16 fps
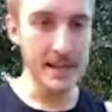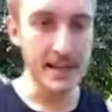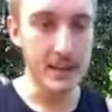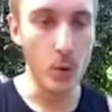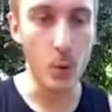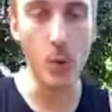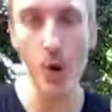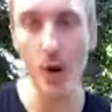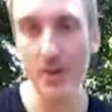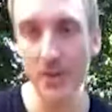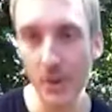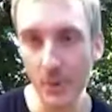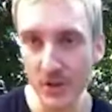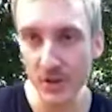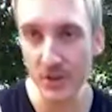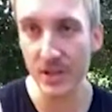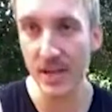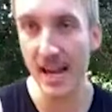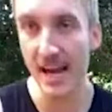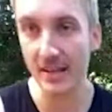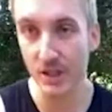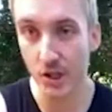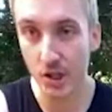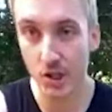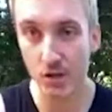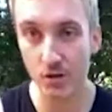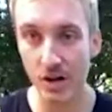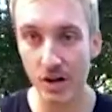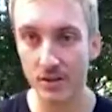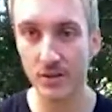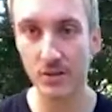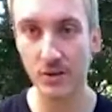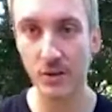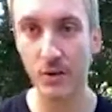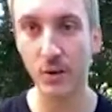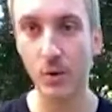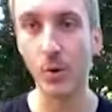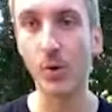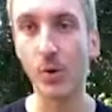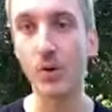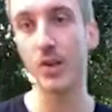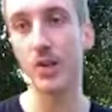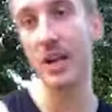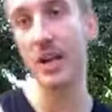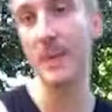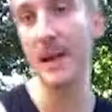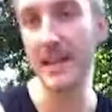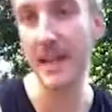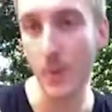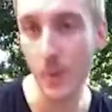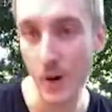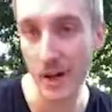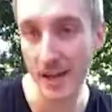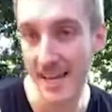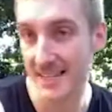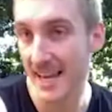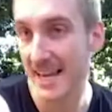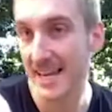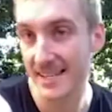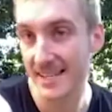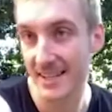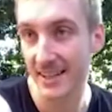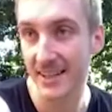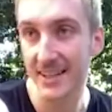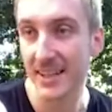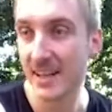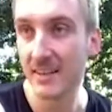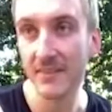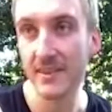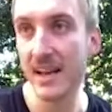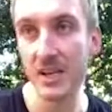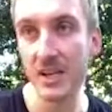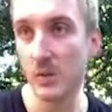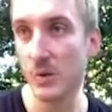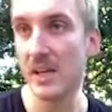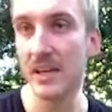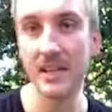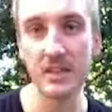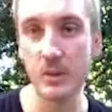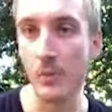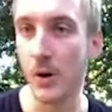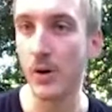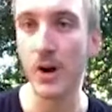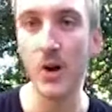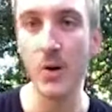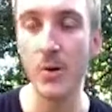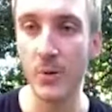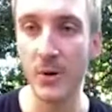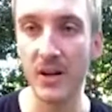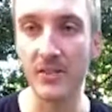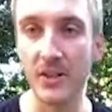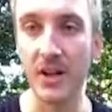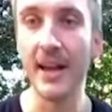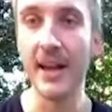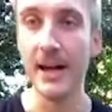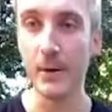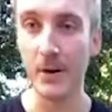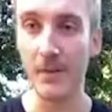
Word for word: The work that we do now to strengthen the core, this is going to make our workouts easier next week, tomorrow, whatever.